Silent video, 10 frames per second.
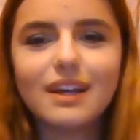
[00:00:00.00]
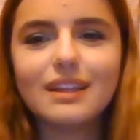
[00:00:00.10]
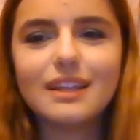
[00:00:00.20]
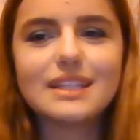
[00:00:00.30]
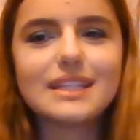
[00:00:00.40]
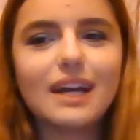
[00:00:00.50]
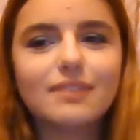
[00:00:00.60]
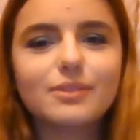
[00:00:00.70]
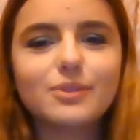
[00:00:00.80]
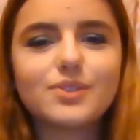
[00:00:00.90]
Let's have a
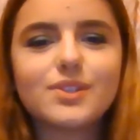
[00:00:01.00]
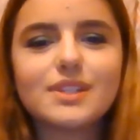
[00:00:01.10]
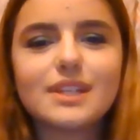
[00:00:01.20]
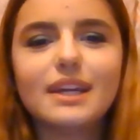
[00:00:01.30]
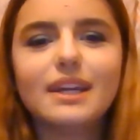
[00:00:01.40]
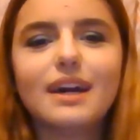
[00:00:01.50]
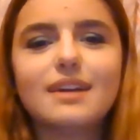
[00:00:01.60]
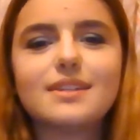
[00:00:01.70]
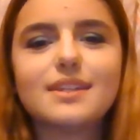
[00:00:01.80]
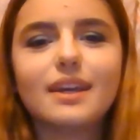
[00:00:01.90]
look today
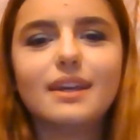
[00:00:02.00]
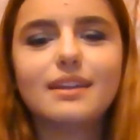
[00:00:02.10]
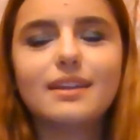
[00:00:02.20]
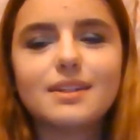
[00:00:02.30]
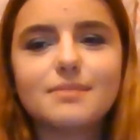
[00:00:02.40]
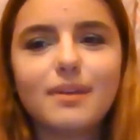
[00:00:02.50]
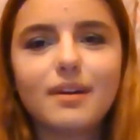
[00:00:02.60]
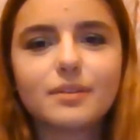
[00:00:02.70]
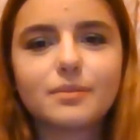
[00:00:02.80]
at a landmark